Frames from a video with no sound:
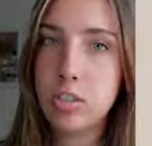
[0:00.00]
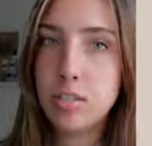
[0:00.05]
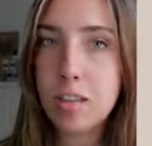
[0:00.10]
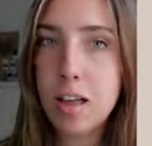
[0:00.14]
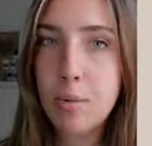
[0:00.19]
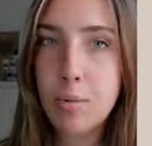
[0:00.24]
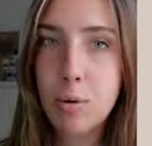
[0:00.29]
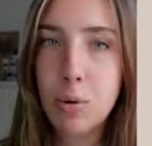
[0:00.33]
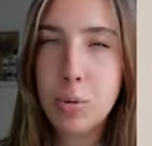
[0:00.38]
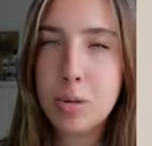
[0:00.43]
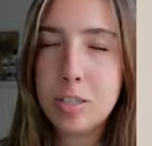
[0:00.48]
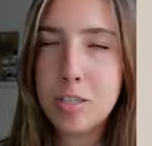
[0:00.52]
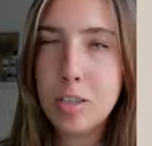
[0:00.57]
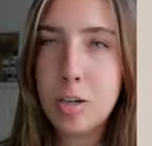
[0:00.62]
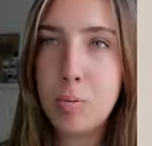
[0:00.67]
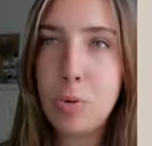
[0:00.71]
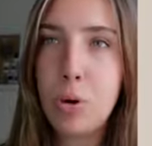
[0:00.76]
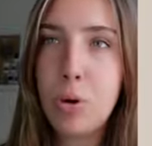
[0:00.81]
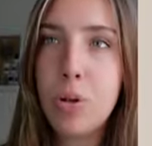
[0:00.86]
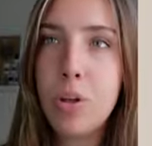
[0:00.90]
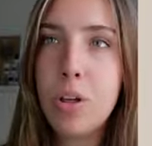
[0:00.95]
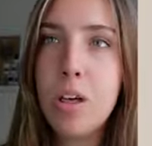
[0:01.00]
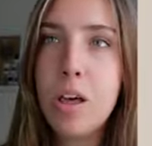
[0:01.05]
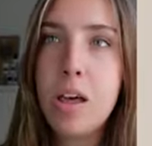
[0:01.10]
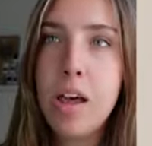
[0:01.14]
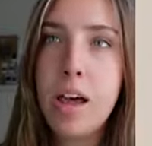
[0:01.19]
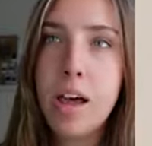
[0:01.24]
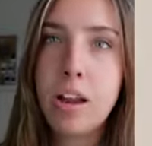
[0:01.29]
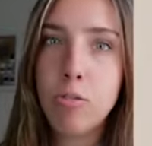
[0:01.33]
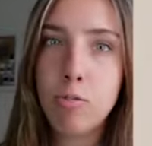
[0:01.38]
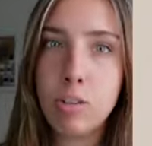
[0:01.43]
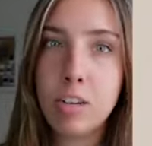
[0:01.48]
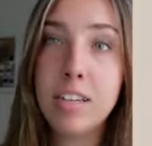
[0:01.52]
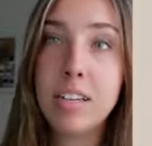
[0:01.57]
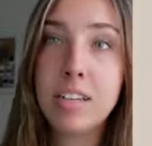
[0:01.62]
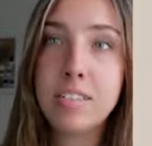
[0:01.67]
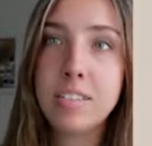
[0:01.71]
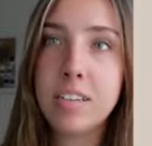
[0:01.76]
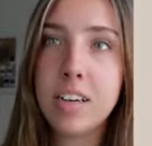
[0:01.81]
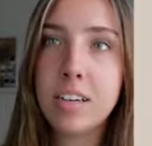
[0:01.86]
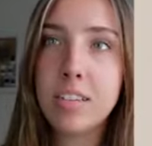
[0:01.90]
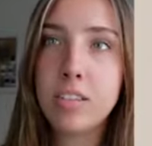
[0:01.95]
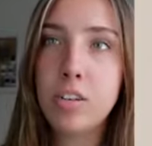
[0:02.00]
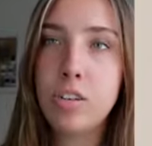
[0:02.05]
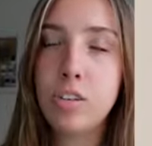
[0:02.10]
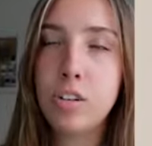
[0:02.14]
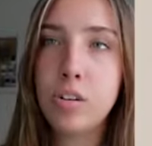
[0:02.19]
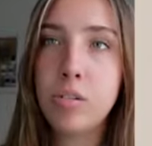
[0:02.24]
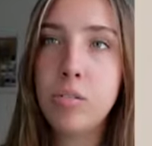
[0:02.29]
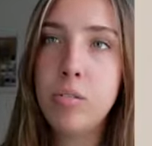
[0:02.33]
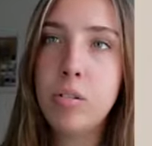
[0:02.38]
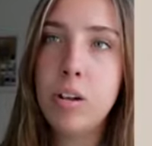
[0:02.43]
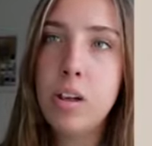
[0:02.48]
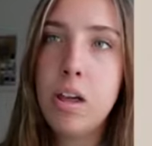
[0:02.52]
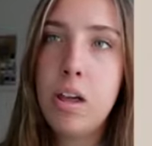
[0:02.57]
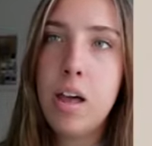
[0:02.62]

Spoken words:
is a lot more reasonable and realistic to do,